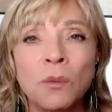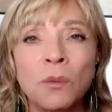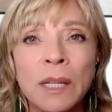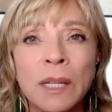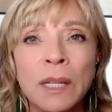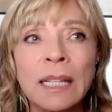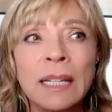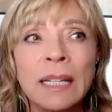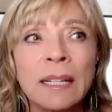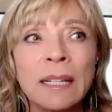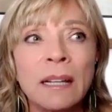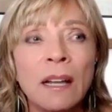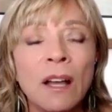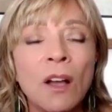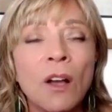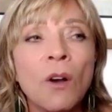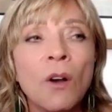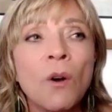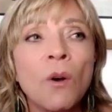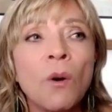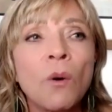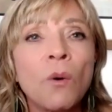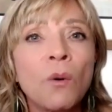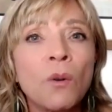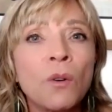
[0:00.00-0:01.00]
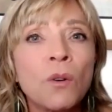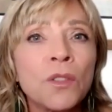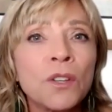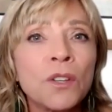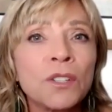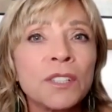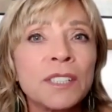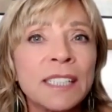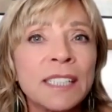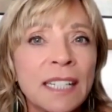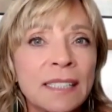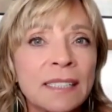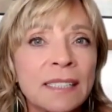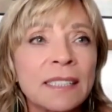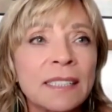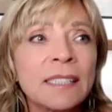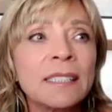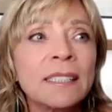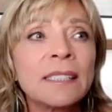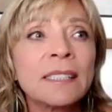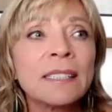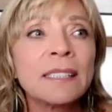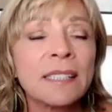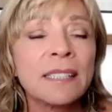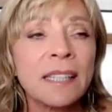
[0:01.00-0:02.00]
week, or they're
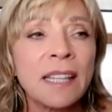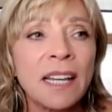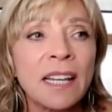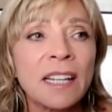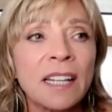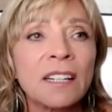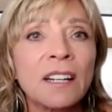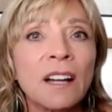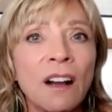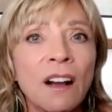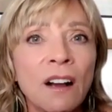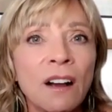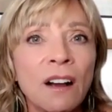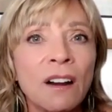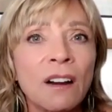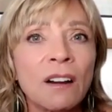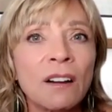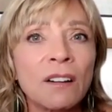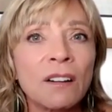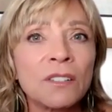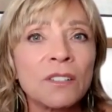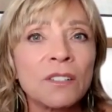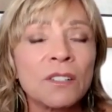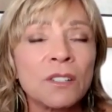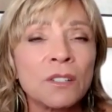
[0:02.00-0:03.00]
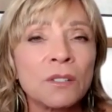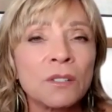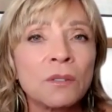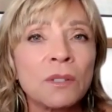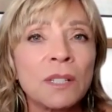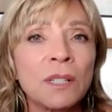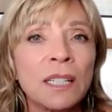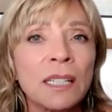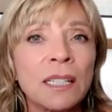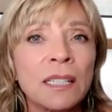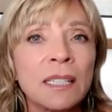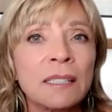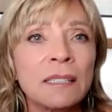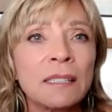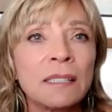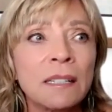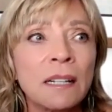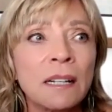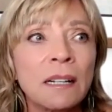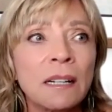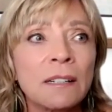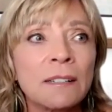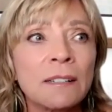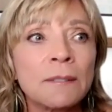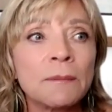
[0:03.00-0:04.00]
dentists that are doing
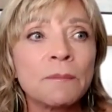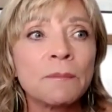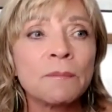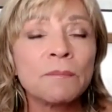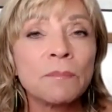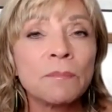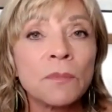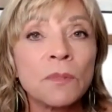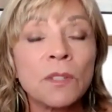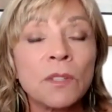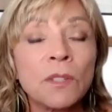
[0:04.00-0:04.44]
um,